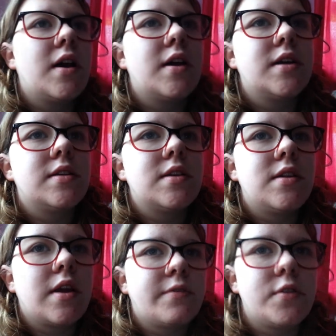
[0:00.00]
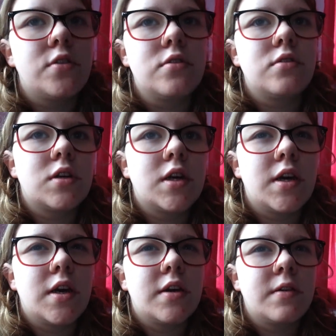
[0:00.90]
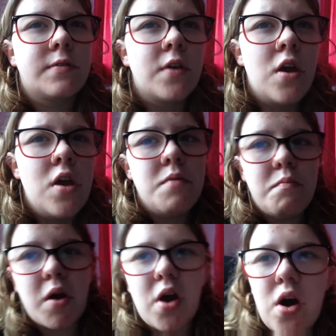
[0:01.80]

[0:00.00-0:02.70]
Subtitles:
and in the afternoon I have my